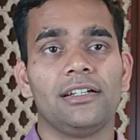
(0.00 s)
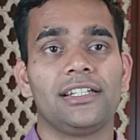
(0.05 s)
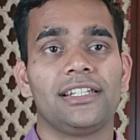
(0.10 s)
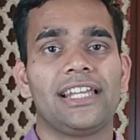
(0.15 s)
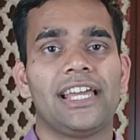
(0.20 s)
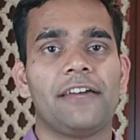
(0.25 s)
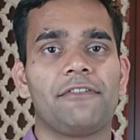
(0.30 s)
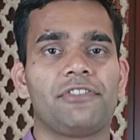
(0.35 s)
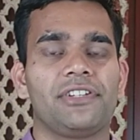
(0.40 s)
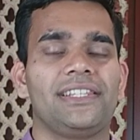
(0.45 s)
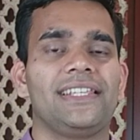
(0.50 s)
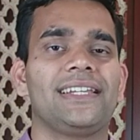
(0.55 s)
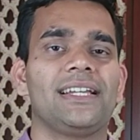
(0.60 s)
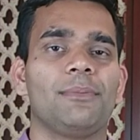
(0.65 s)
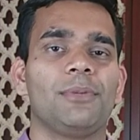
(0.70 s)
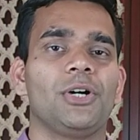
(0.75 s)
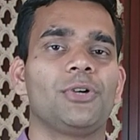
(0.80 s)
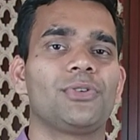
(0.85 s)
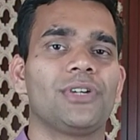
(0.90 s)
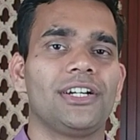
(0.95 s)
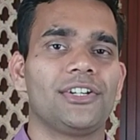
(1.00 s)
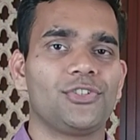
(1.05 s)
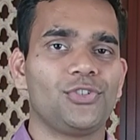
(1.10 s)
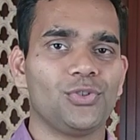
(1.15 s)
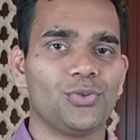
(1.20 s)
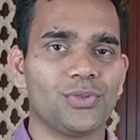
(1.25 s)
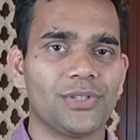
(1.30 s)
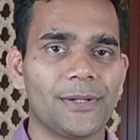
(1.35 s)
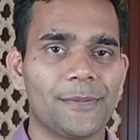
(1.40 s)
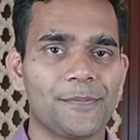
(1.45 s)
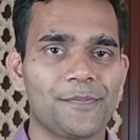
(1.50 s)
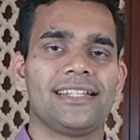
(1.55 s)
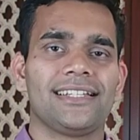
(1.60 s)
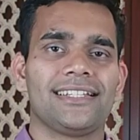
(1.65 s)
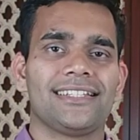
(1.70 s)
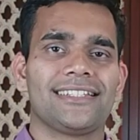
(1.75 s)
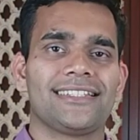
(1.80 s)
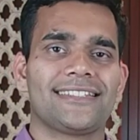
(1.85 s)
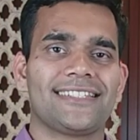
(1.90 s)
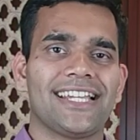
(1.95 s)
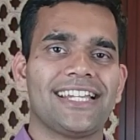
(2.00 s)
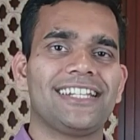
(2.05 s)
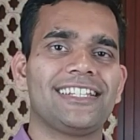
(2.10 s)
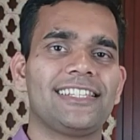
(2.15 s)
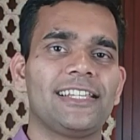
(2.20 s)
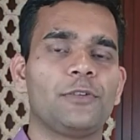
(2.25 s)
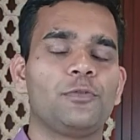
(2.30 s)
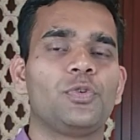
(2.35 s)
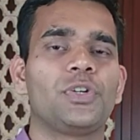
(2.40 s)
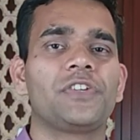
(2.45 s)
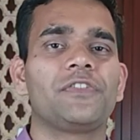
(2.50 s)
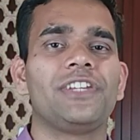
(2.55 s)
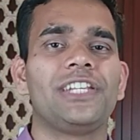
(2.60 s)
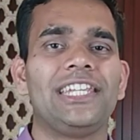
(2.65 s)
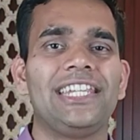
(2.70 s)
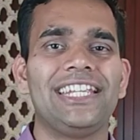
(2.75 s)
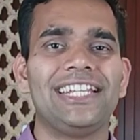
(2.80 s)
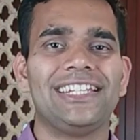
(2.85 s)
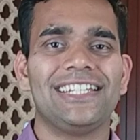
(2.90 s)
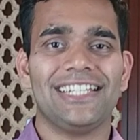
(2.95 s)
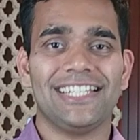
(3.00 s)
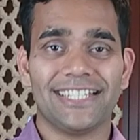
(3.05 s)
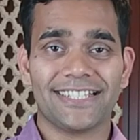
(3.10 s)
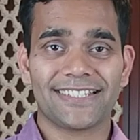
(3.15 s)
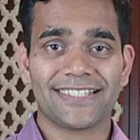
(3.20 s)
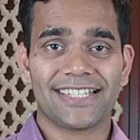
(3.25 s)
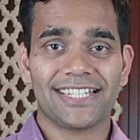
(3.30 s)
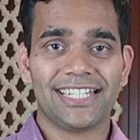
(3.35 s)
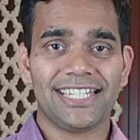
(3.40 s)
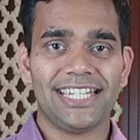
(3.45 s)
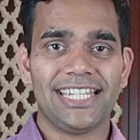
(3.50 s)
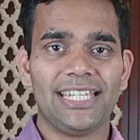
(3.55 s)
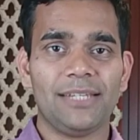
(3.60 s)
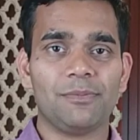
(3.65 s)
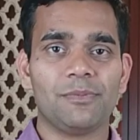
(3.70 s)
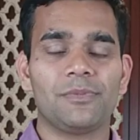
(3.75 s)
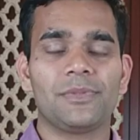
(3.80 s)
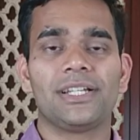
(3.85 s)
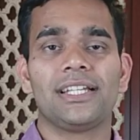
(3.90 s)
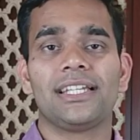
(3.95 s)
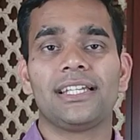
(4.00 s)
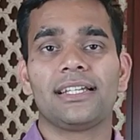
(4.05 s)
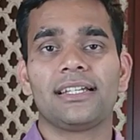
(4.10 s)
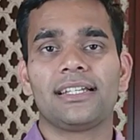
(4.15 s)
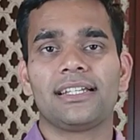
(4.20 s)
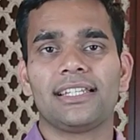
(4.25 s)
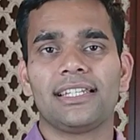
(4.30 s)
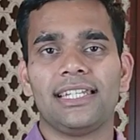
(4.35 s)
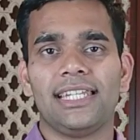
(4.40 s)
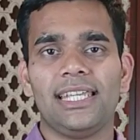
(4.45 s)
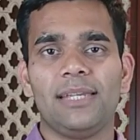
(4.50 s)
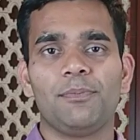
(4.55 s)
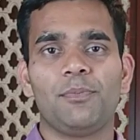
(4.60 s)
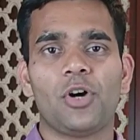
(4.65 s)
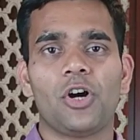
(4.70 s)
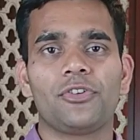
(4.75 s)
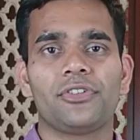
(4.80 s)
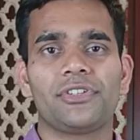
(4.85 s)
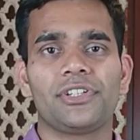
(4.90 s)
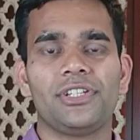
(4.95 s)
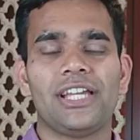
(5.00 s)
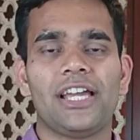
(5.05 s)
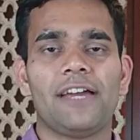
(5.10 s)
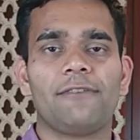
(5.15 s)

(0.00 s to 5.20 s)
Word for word: learn everything about Arjuna. Second thing what we need is neem. Neem powder you